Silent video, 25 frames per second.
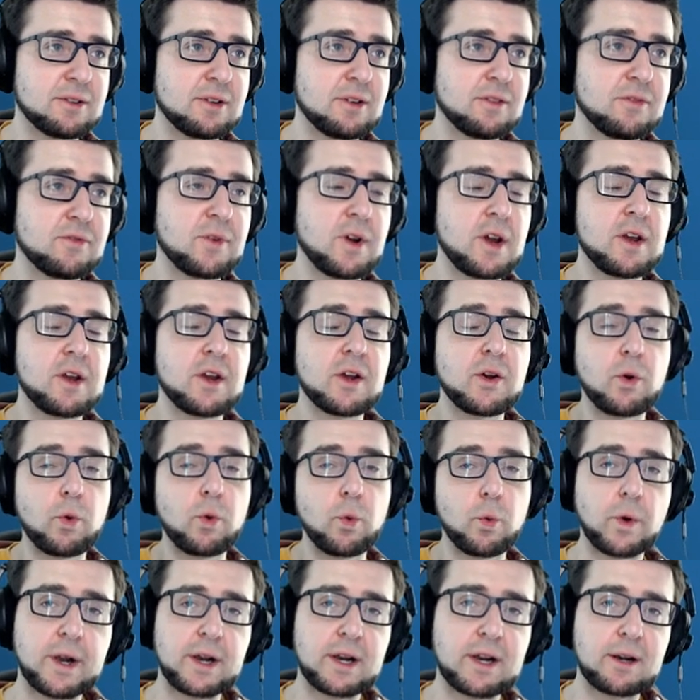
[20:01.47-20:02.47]
of
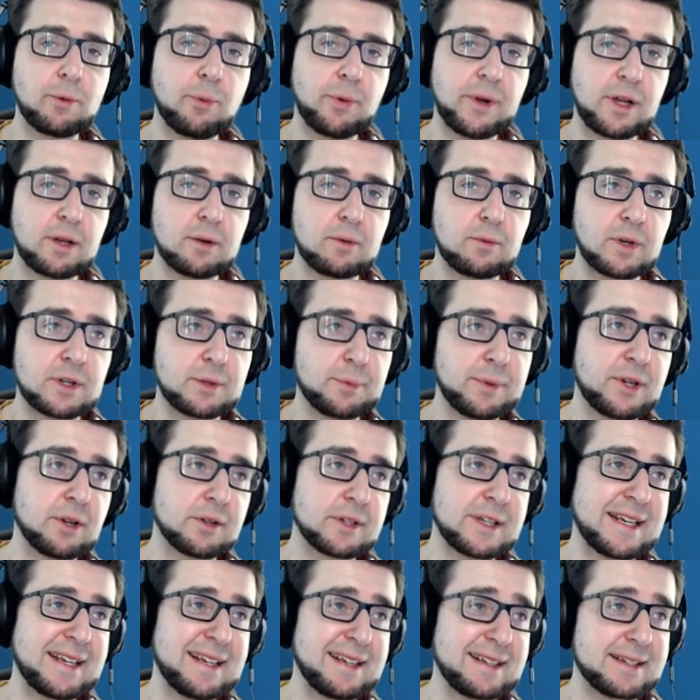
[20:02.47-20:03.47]
where we what we're
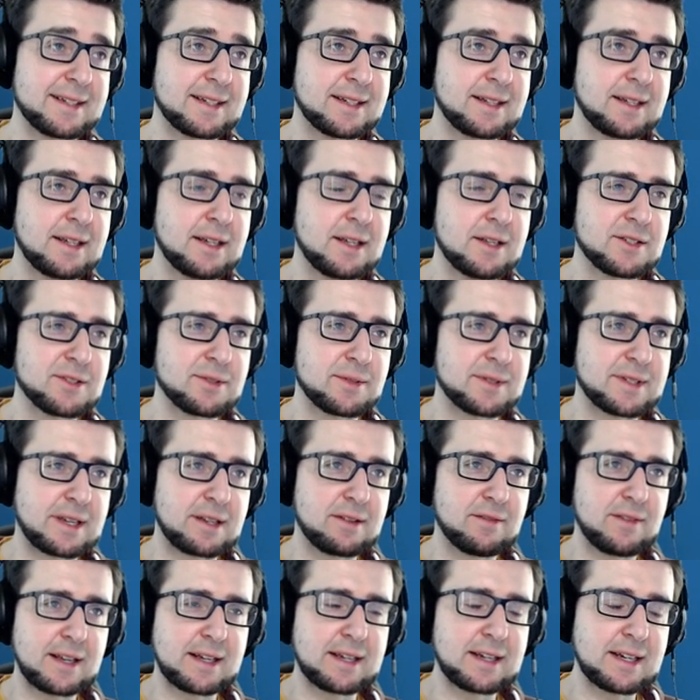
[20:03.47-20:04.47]
gonna hit. So it's kind
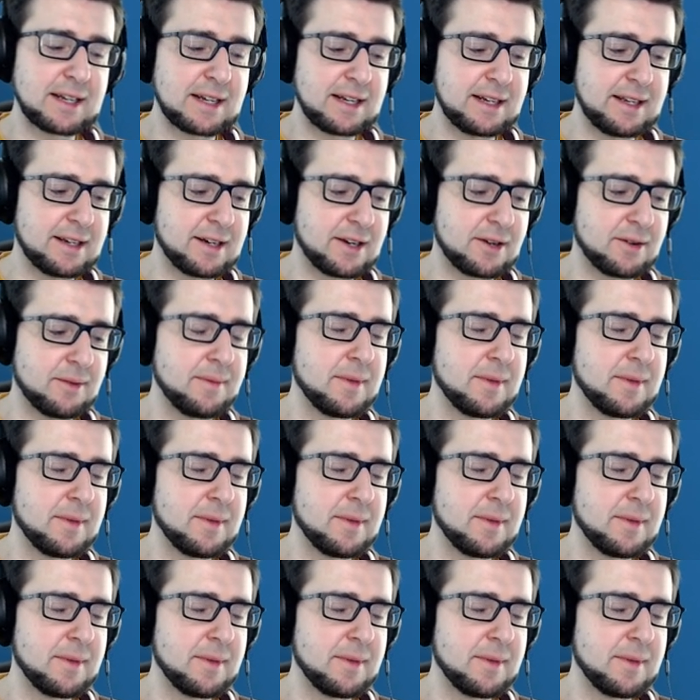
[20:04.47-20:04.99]
of like clear,